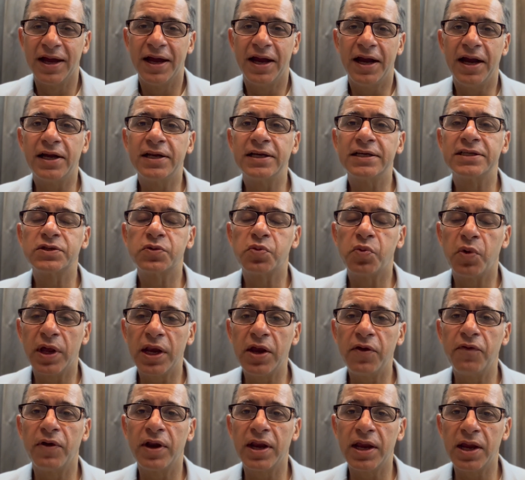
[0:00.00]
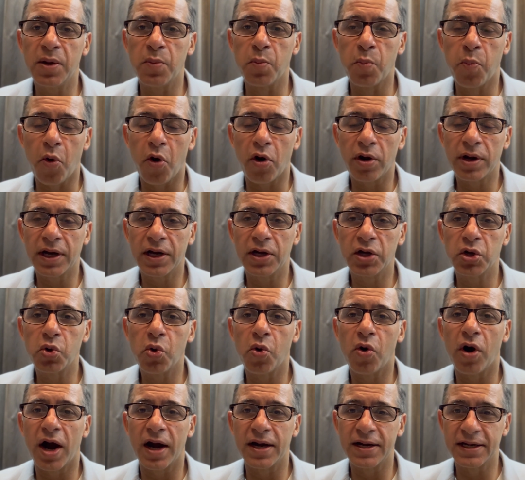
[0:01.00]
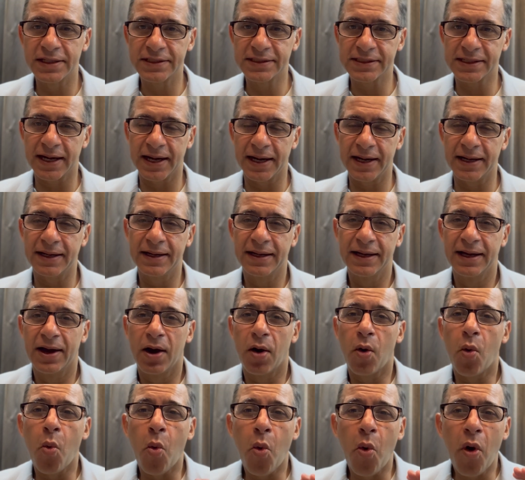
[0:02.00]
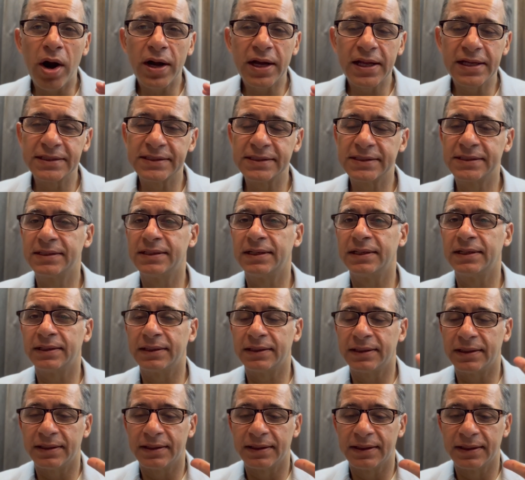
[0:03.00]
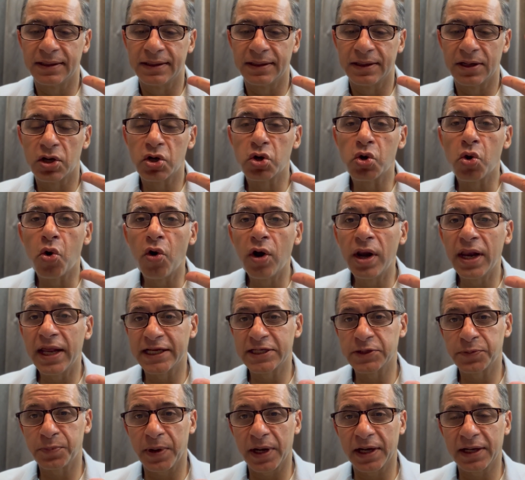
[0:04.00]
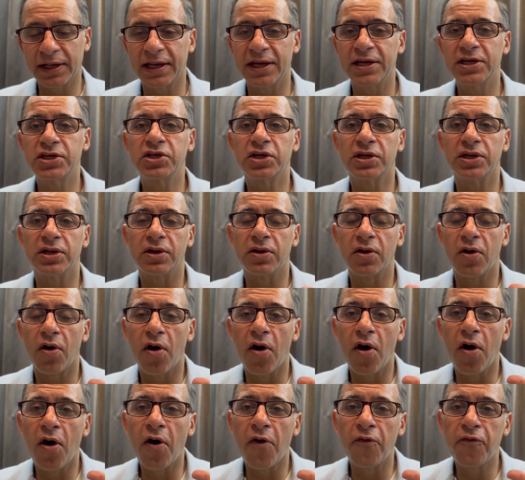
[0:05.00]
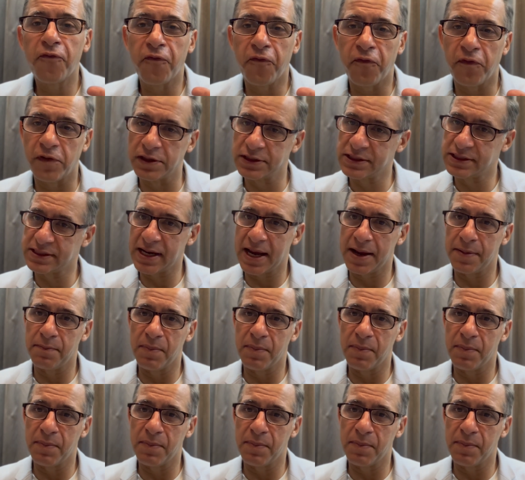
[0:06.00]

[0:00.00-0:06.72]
it is very important to understand what is the role expectation of first time